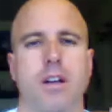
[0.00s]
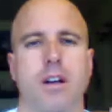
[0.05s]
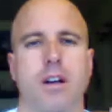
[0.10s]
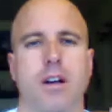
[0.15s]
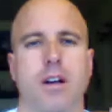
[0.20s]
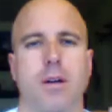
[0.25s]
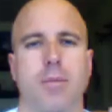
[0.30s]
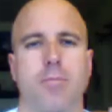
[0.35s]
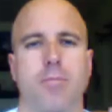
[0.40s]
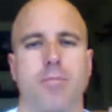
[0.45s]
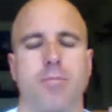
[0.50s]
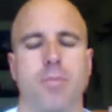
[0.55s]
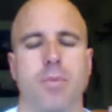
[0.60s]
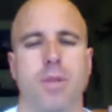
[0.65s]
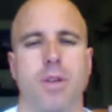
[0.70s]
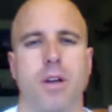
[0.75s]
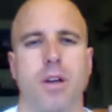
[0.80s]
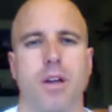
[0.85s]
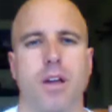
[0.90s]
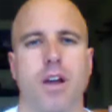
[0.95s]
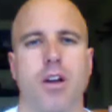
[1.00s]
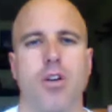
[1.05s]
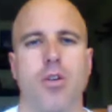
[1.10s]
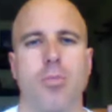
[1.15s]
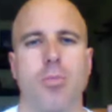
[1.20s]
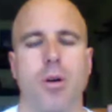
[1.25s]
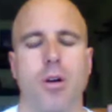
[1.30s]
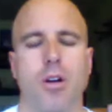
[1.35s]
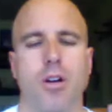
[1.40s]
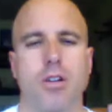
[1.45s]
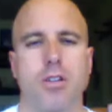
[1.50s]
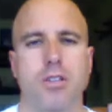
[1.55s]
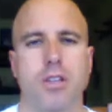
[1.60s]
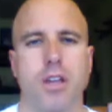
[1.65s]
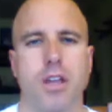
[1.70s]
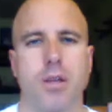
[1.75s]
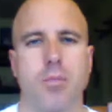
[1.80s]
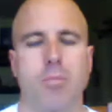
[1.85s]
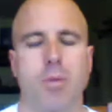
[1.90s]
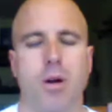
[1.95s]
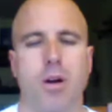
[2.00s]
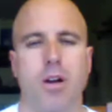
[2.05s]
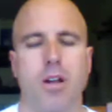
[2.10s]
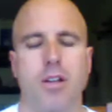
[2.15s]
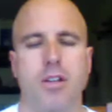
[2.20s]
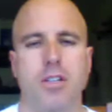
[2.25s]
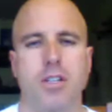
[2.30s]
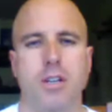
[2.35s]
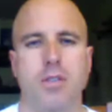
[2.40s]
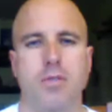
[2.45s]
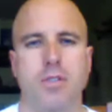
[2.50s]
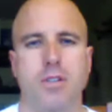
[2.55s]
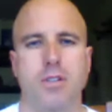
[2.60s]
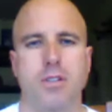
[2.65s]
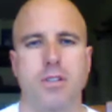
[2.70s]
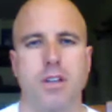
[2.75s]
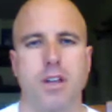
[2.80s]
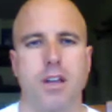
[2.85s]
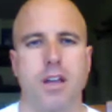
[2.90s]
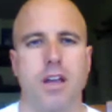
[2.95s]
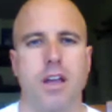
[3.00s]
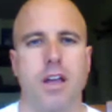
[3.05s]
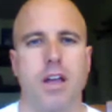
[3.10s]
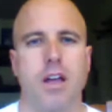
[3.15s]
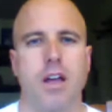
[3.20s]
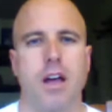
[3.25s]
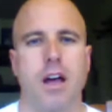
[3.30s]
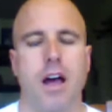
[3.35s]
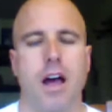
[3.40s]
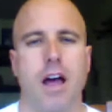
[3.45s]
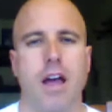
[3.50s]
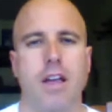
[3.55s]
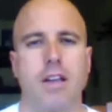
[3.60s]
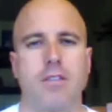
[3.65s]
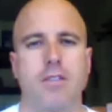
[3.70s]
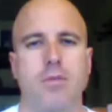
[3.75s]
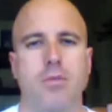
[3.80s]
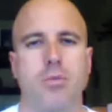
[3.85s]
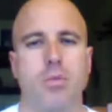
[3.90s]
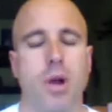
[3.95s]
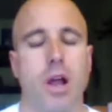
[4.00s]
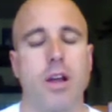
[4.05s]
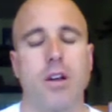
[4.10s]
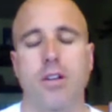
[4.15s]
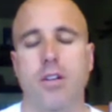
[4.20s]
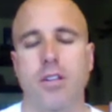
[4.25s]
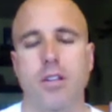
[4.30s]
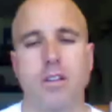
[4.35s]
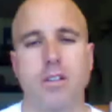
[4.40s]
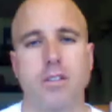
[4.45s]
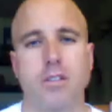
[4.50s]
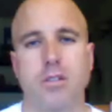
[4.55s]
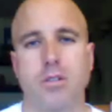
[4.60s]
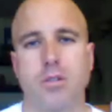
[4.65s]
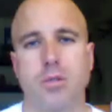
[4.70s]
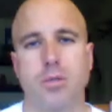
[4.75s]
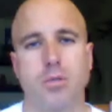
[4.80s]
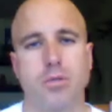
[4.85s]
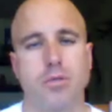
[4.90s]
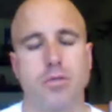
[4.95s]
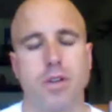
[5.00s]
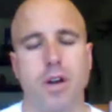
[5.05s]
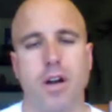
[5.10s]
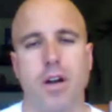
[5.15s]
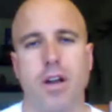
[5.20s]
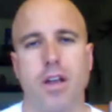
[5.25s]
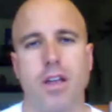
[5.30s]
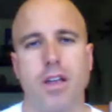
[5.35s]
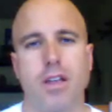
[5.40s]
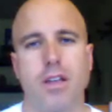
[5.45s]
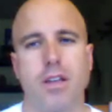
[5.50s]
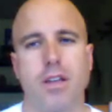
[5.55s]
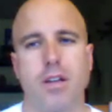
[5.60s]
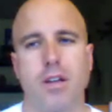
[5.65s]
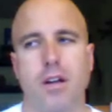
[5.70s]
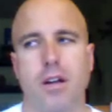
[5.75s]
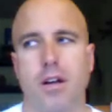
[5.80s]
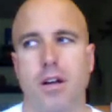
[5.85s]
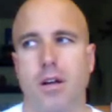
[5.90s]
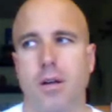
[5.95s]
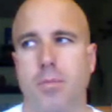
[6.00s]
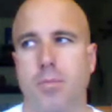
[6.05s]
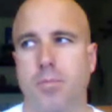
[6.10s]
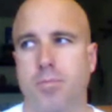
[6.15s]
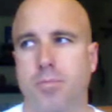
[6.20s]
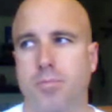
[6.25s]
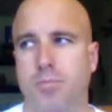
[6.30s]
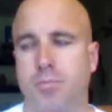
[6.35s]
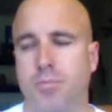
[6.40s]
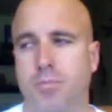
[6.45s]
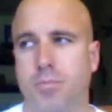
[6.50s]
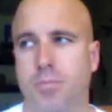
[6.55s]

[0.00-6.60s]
aero bars and bar end shifters. I regularly do very large